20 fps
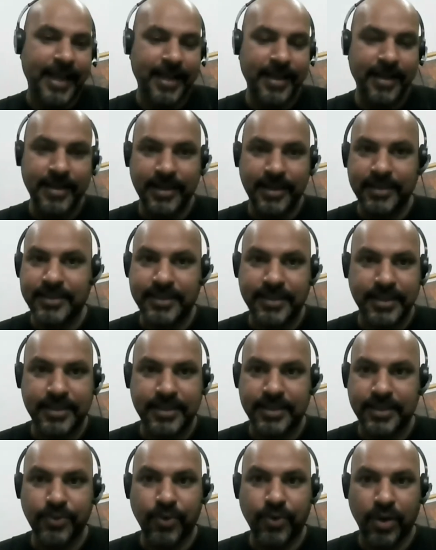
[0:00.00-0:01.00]
day
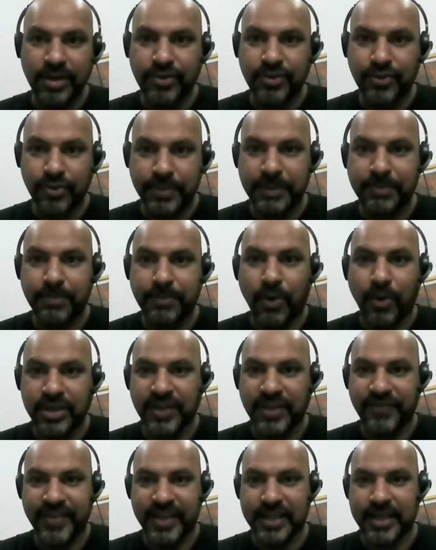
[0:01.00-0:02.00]
it's going to be more
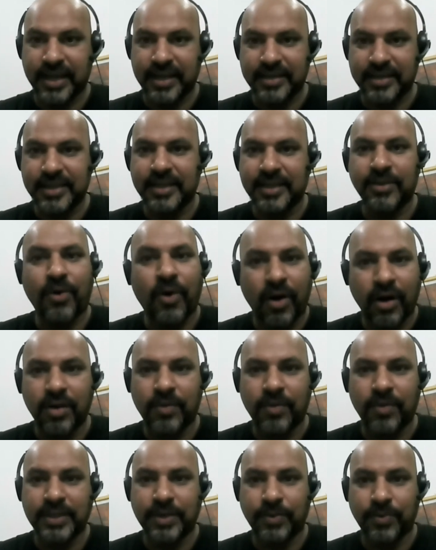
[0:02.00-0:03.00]
difficult in all
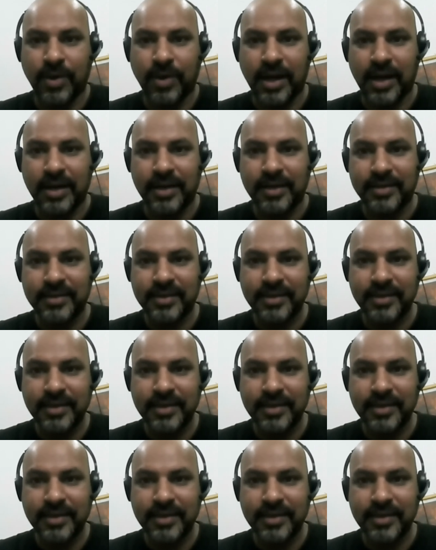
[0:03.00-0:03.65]
over the world.